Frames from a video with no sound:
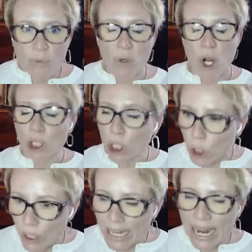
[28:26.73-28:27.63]
We're all
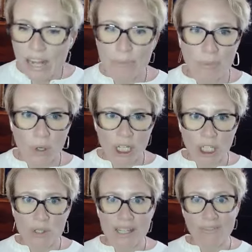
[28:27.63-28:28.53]
learning how to be more
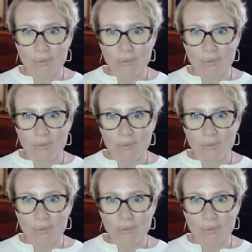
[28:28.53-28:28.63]
inclusive,